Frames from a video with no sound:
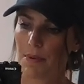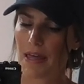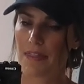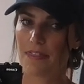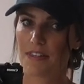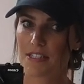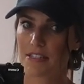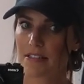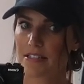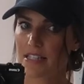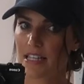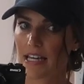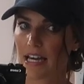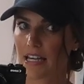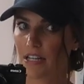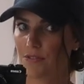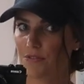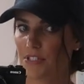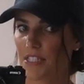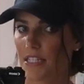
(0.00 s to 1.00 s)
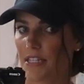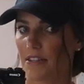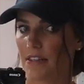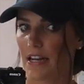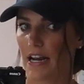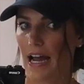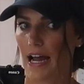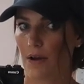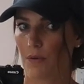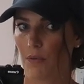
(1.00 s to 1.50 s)
And this is the kind of tee
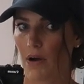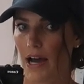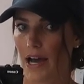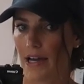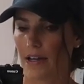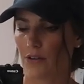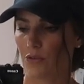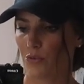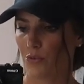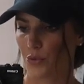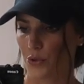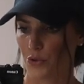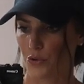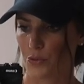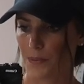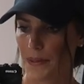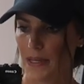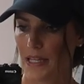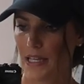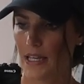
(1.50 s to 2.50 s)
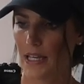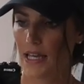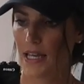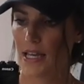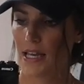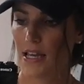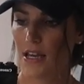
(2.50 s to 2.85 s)
that I want room in.